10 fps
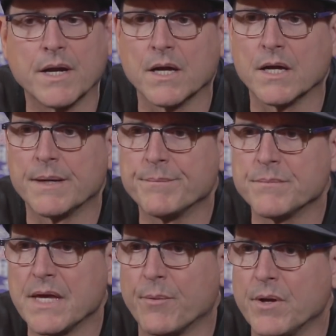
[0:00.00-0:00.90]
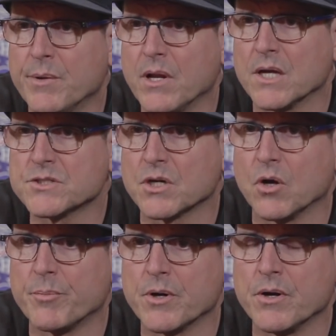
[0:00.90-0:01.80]
now? Right. Um, yeah, we, we lost our
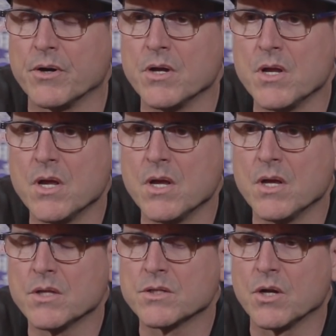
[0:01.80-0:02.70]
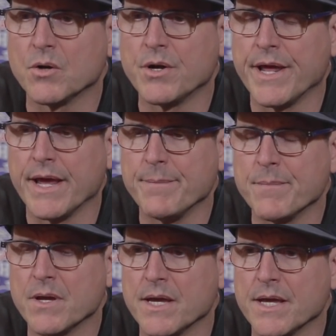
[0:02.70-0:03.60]
opener to Notre
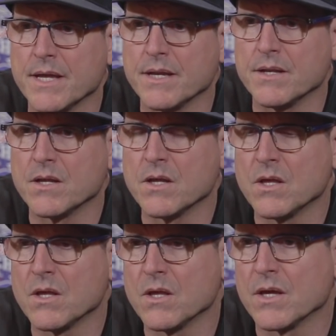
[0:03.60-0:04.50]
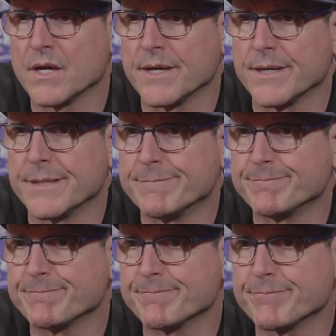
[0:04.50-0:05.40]
Dame, and um,
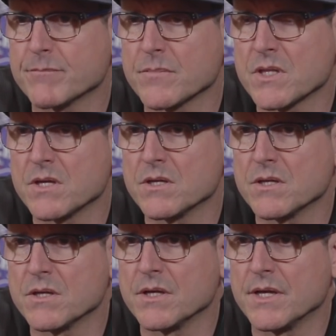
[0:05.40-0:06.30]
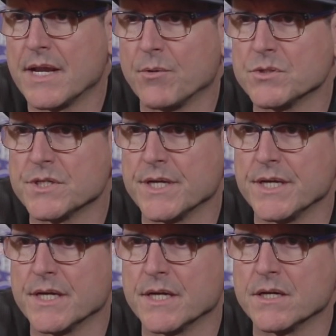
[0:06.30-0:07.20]
and that was
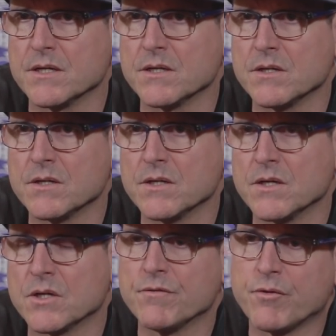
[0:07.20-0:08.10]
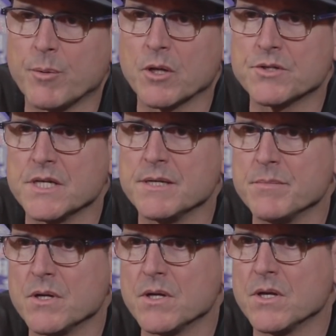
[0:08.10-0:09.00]
a uh, good football
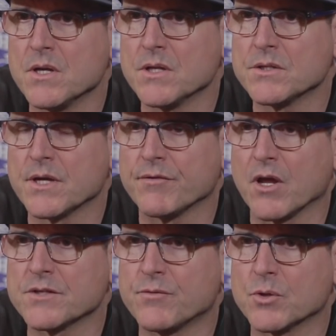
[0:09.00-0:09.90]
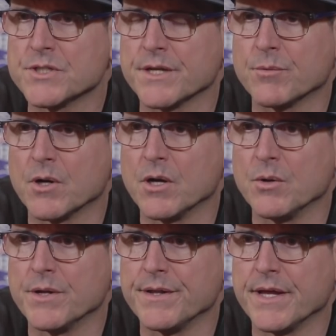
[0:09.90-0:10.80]
team, tough loss for us on the
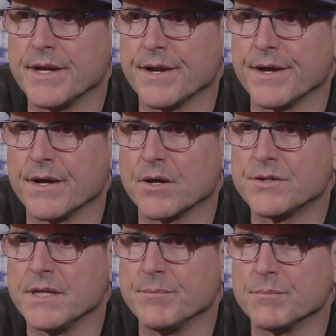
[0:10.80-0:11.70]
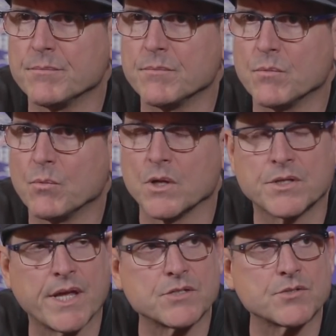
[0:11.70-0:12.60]
road, and then uh, our team won
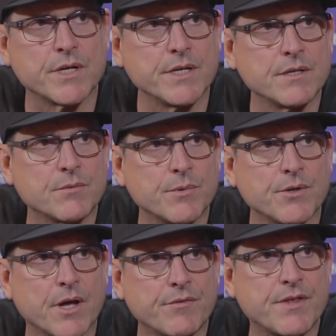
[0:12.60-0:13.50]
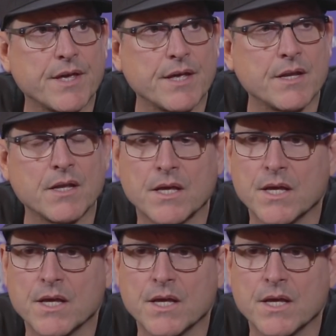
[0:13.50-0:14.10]
10 straight, reeled off 10